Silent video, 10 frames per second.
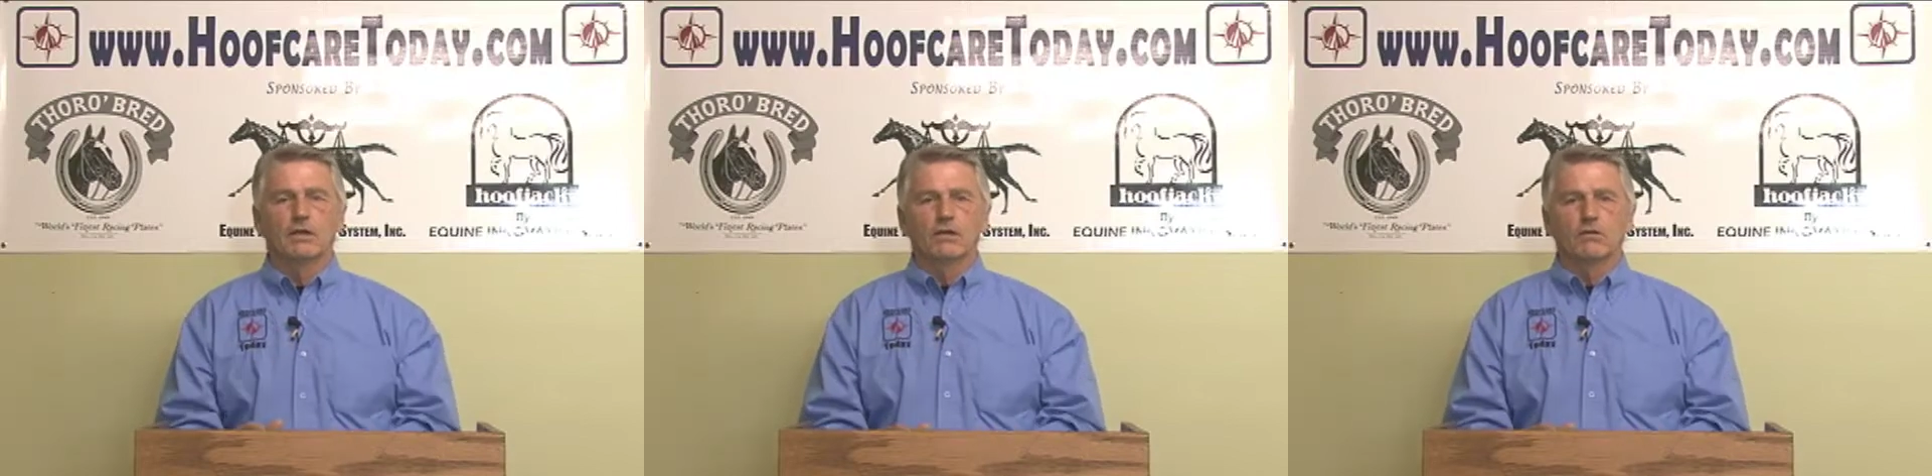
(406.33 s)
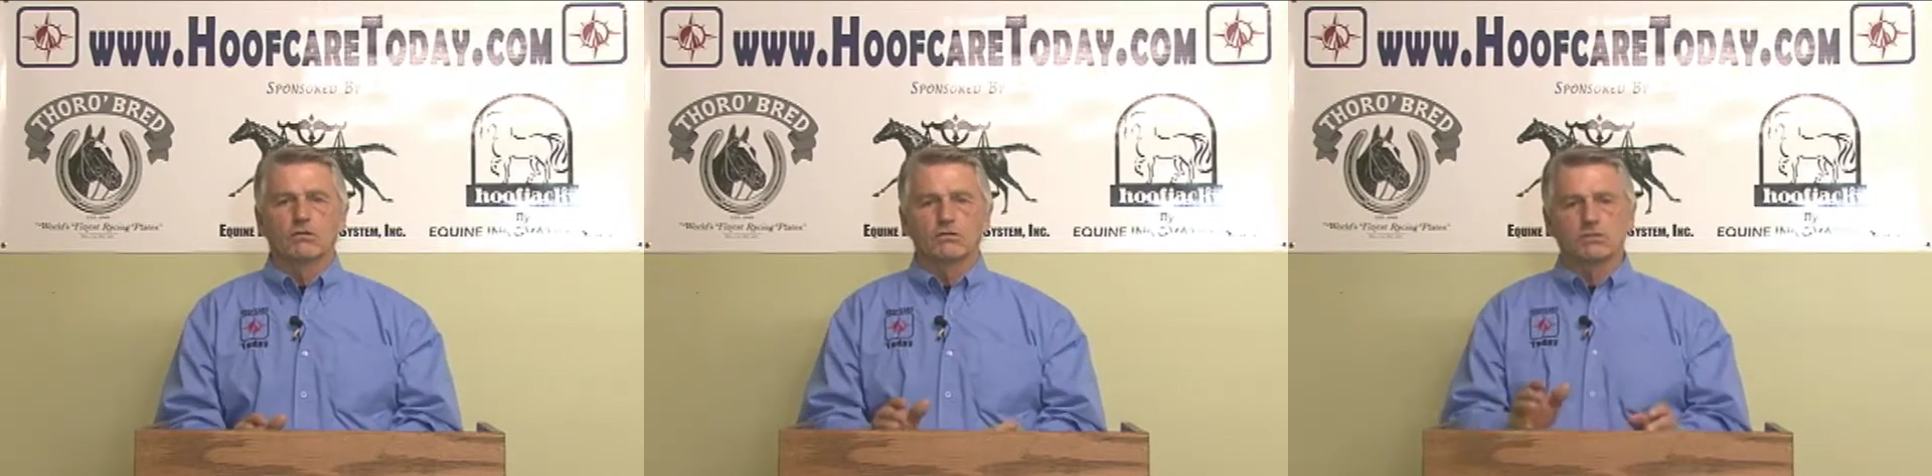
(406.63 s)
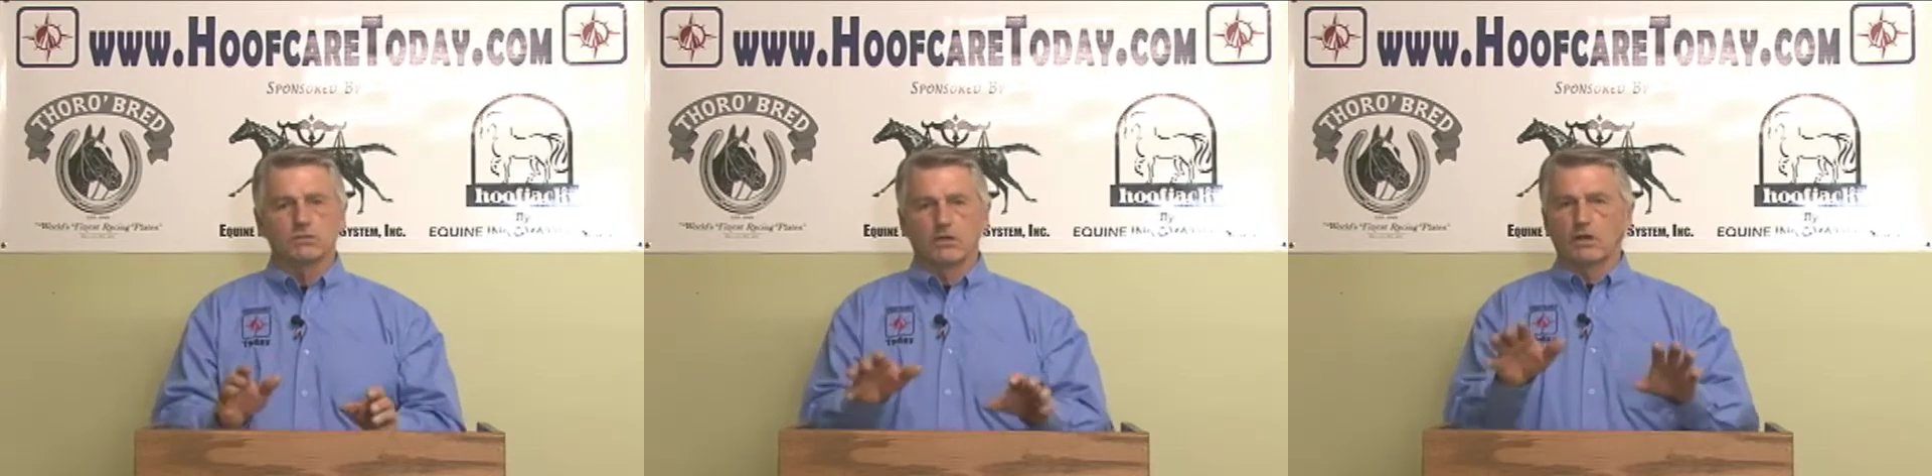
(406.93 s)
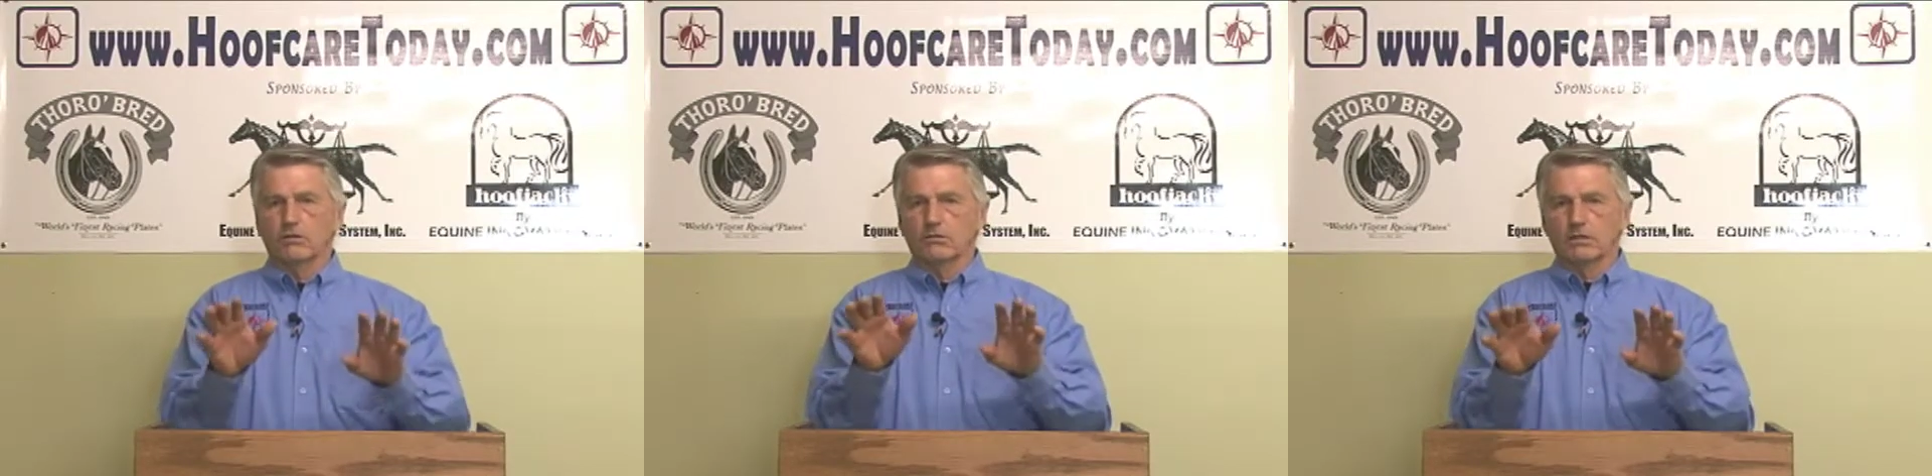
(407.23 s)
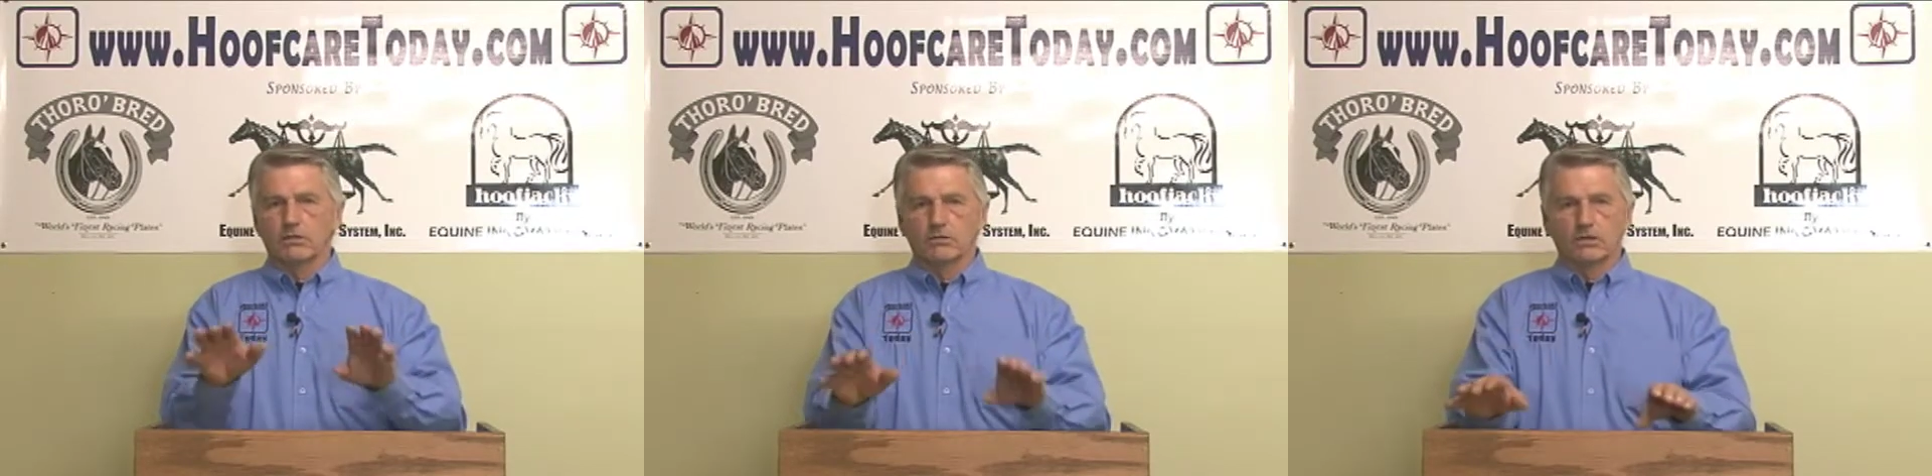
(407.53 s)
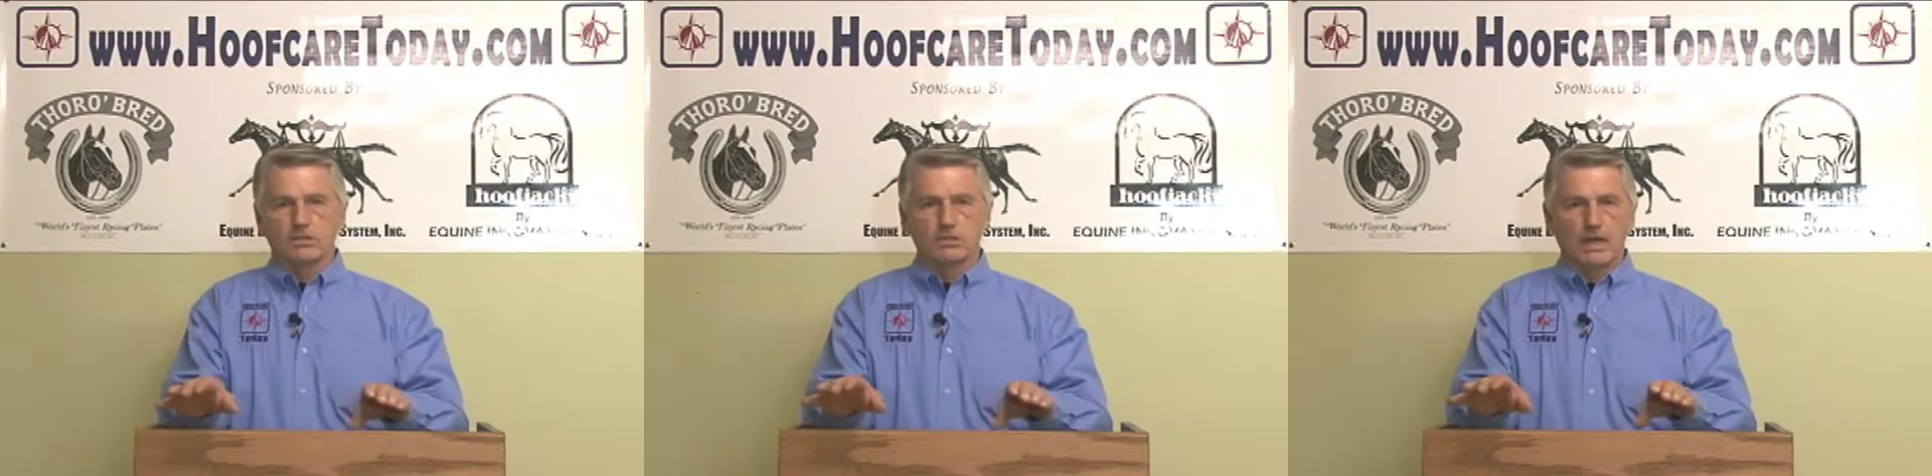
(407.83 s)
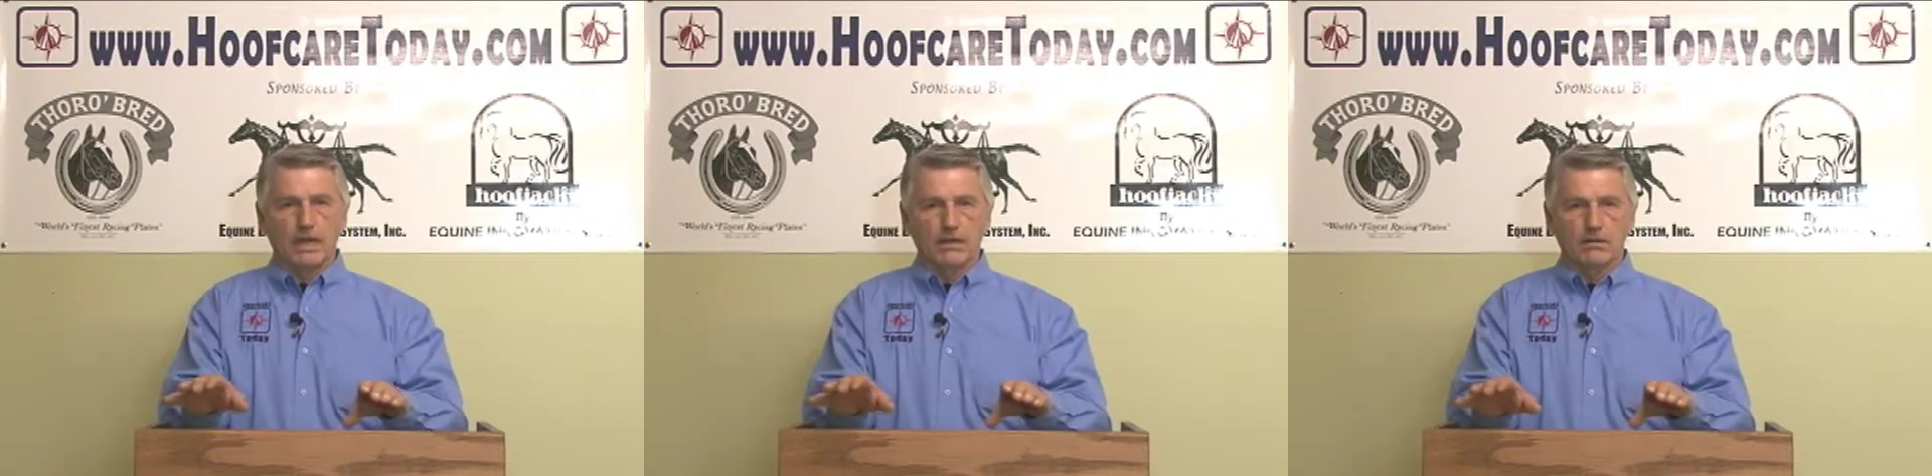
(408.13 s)
Horses, not only do they
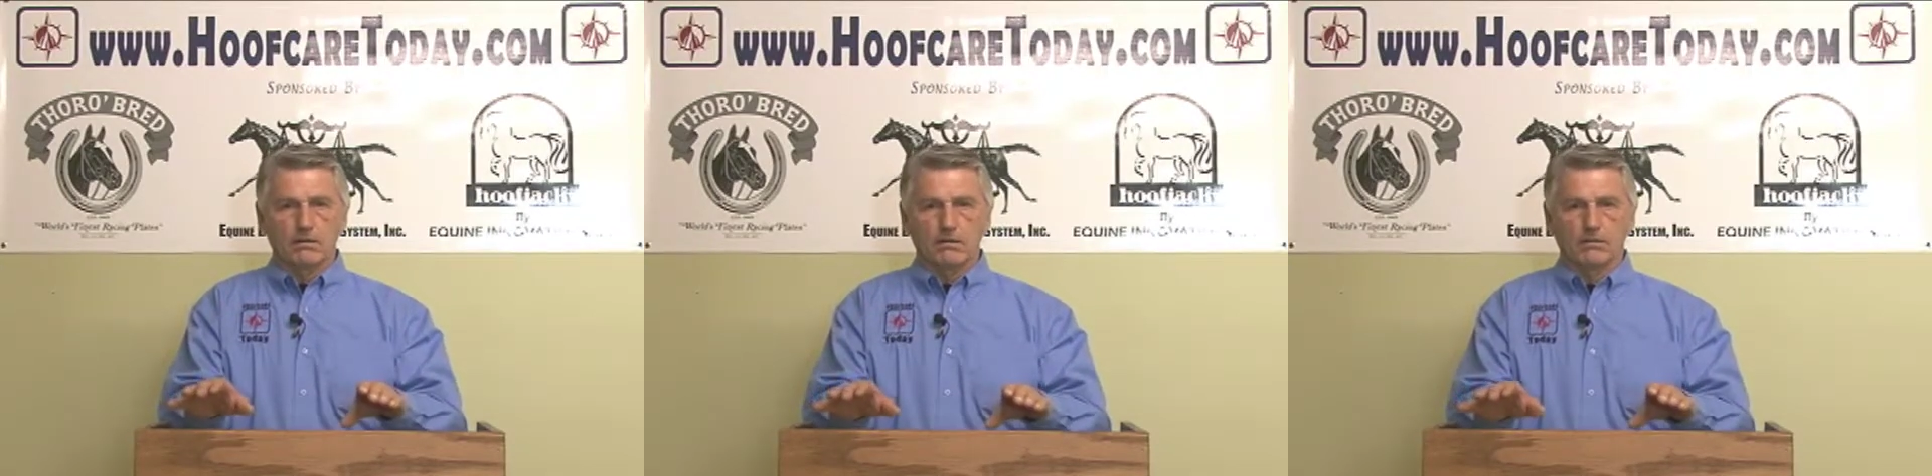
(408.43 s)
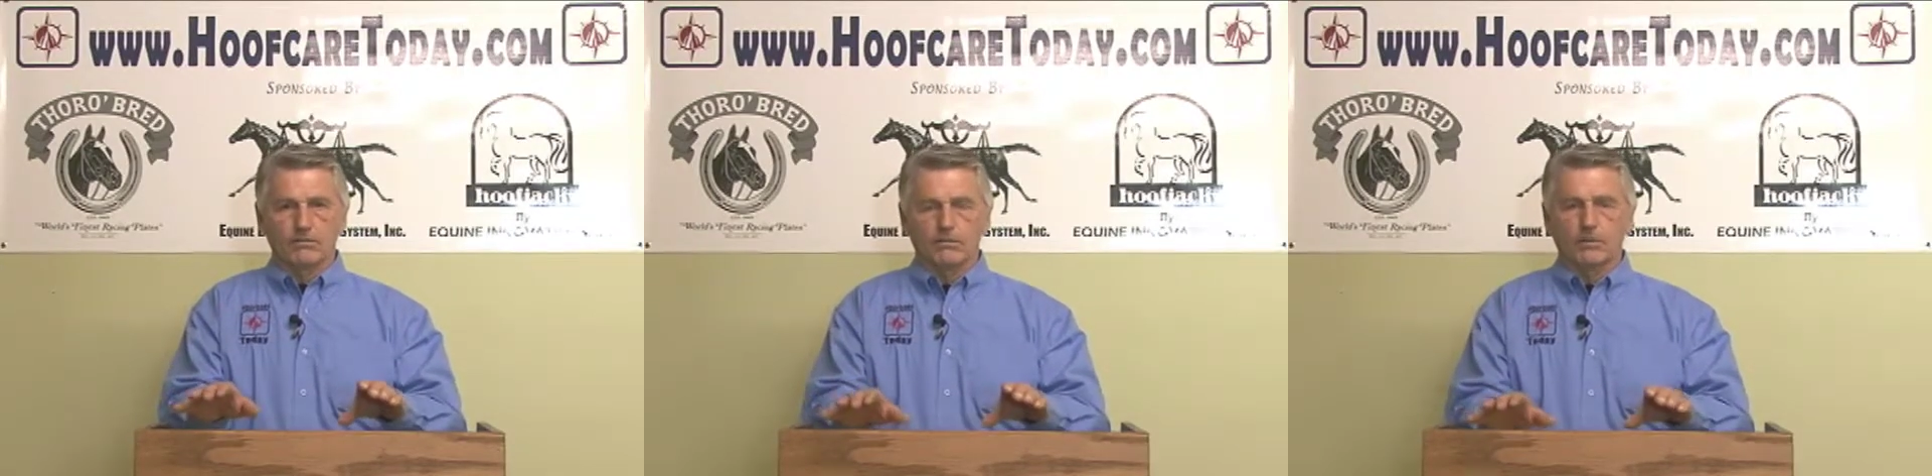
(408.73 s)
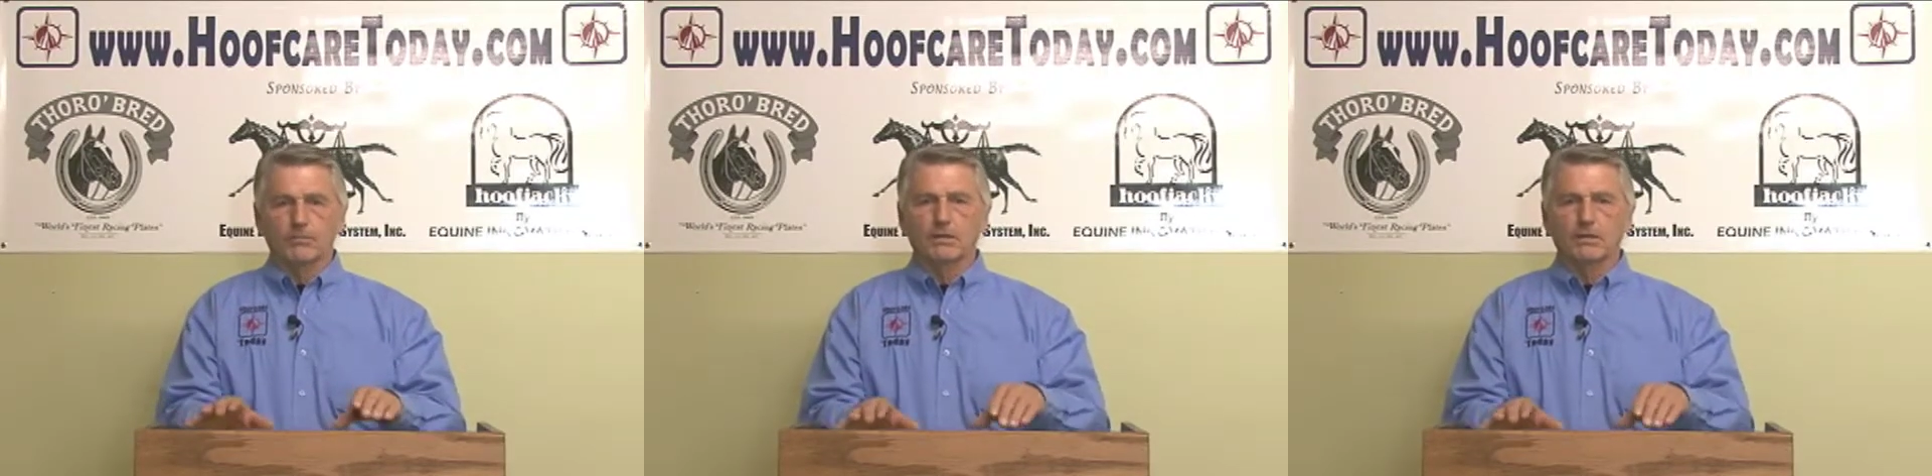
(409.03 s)
stand comfortably,